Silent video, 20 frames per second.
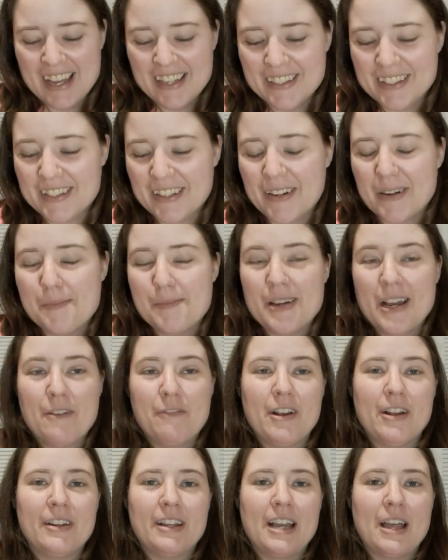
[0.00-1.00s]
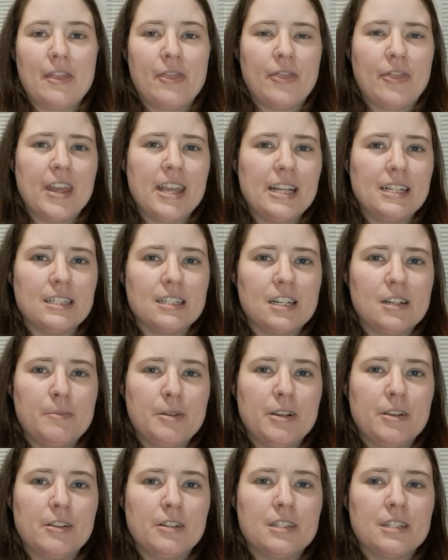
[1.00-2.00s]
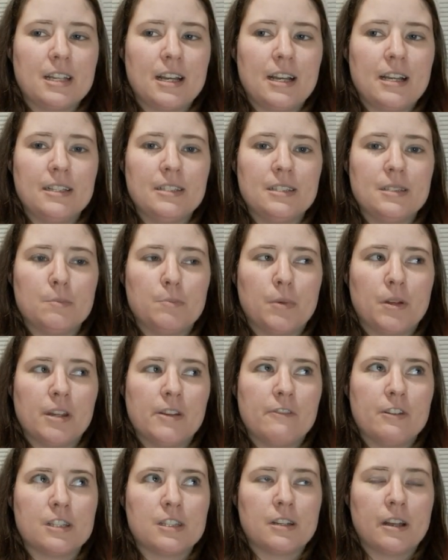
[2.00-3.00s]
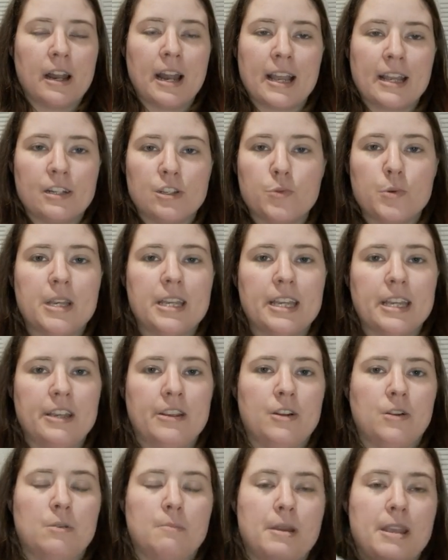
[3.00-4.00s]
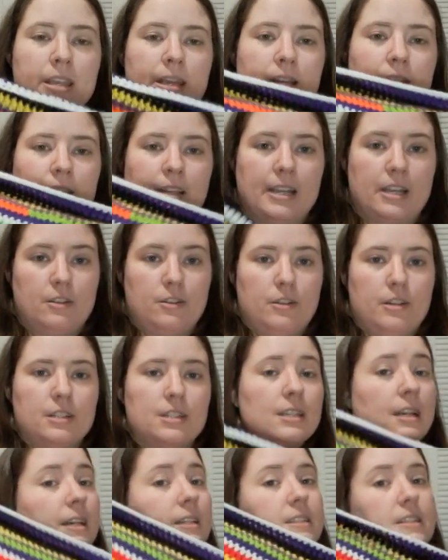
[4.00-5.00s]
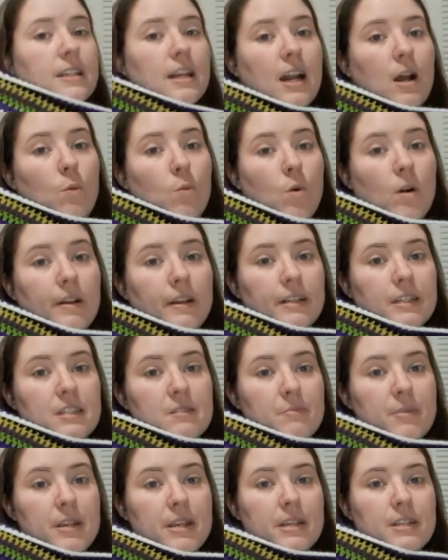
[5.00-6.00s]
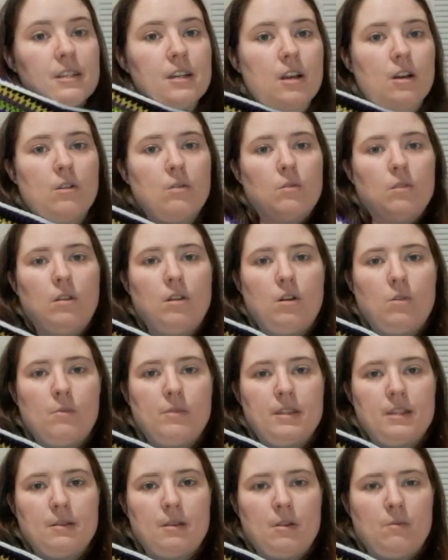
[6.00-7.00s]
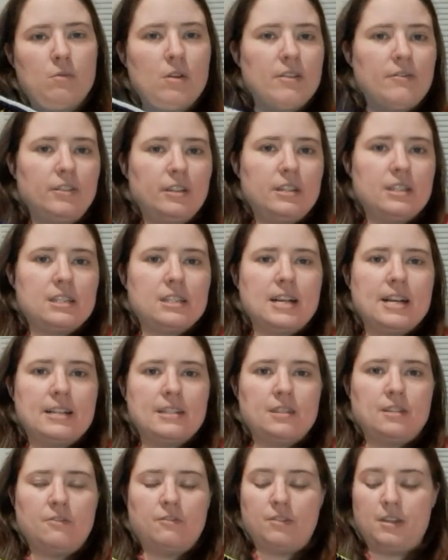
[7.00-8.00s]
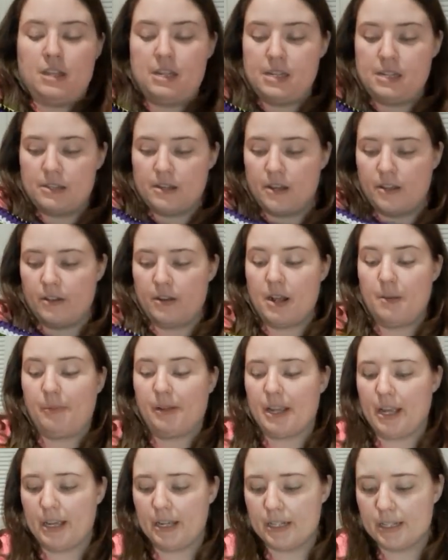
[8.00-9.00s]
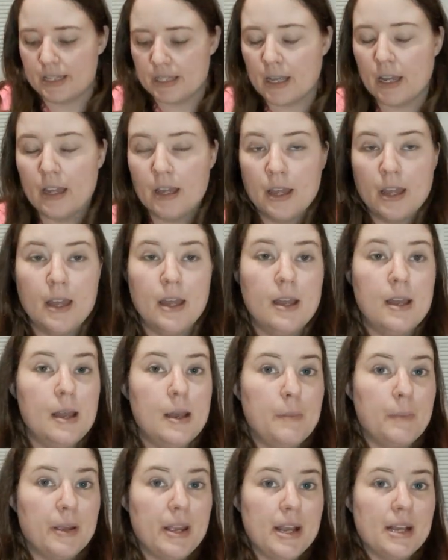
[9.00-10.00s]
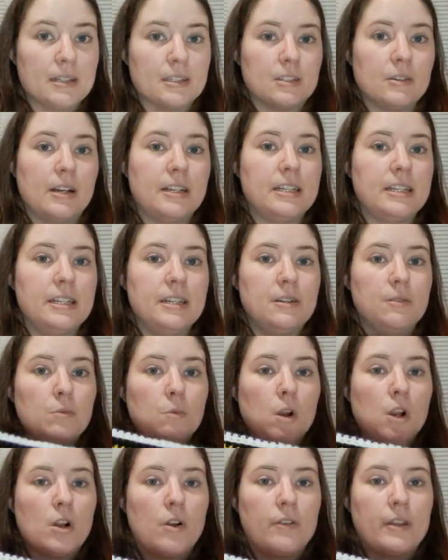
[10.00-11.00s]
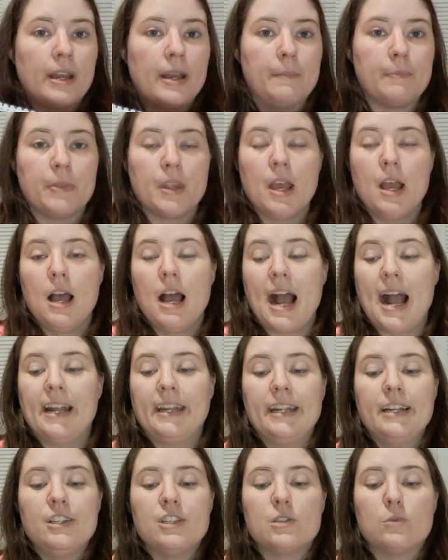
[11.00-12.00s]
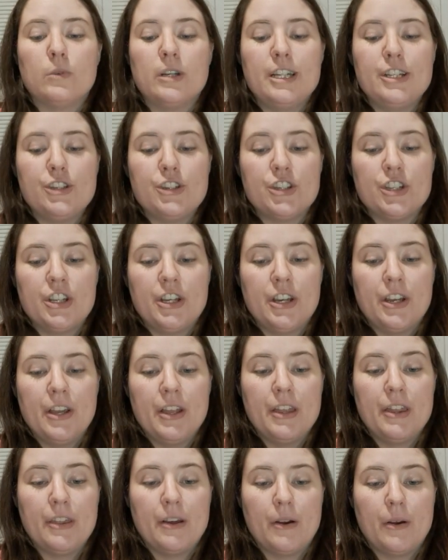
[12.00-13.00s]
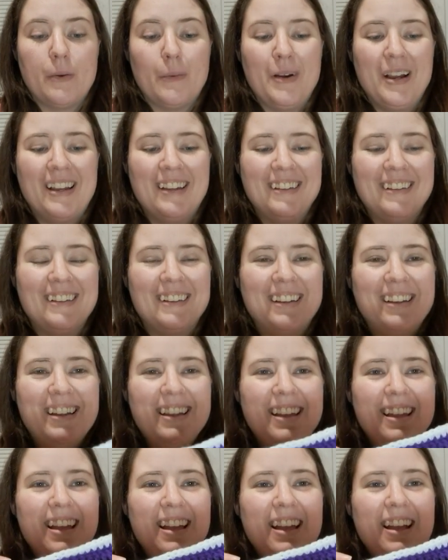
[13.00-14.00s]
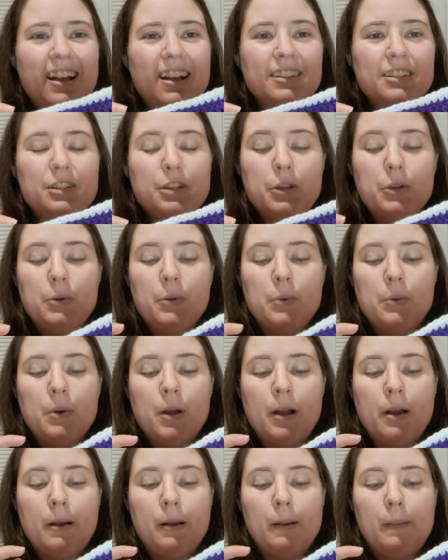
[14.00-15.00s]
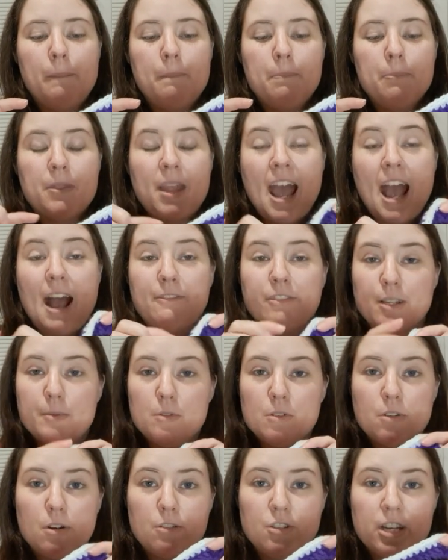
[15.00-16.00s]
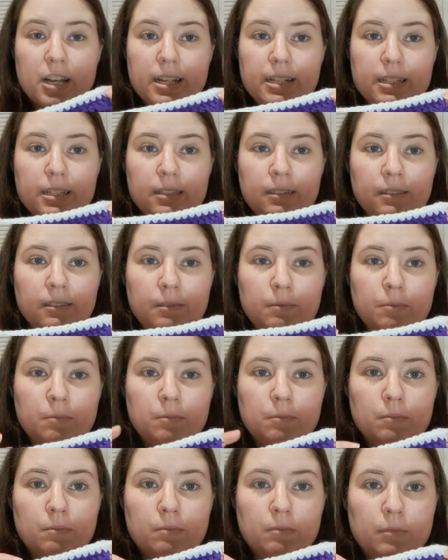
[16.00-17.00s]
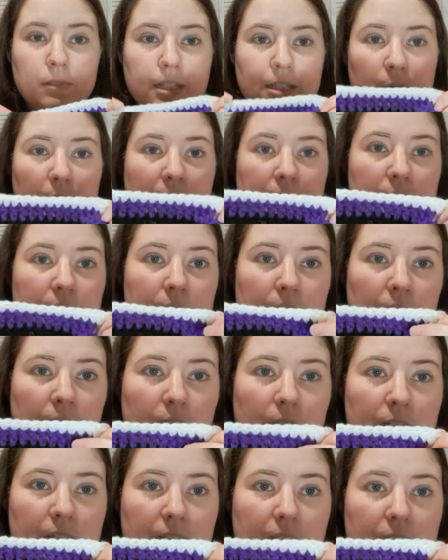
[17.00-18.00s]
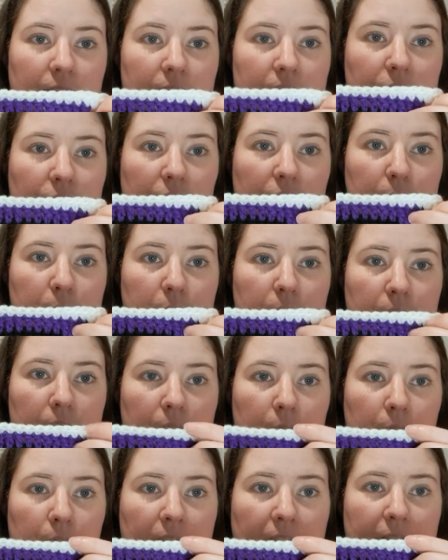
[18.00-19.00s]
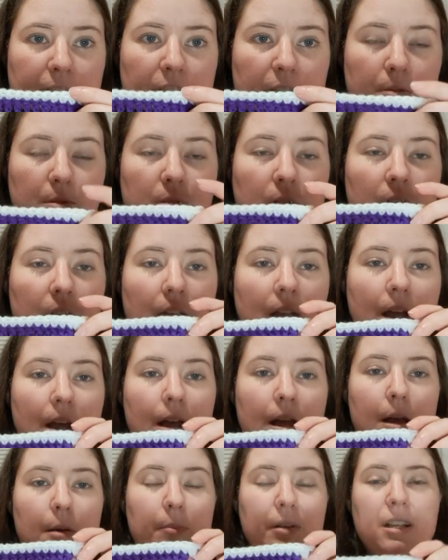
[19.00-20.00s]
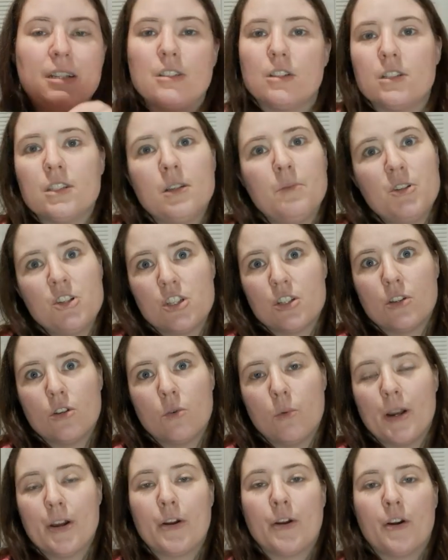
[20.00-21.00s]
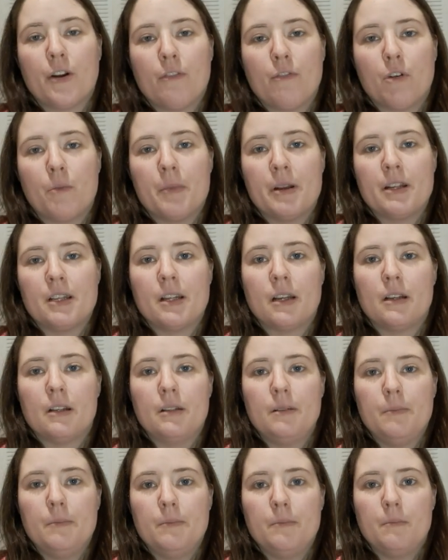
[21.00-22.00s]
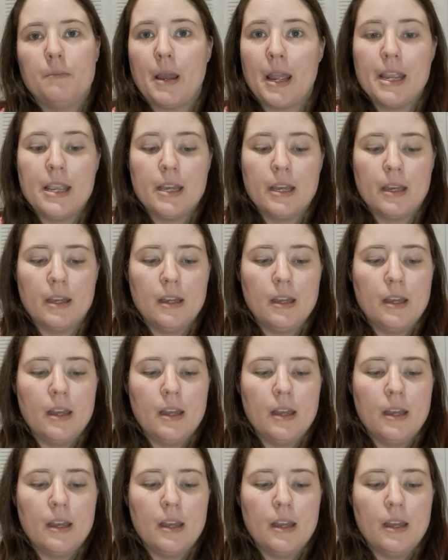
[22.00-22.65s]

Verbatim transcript: So, but I found it. I think it's going to be a good size, but if it's not, I can tweak it, you know, make it like a good size that I want it to be to go along with it, roughly the size of the other appliques. But yeah, so I did work on that. I did switch, though, to half double crochets. That's why it's, you know, you can see the difference between double and half double, because they're so much quicker for me to make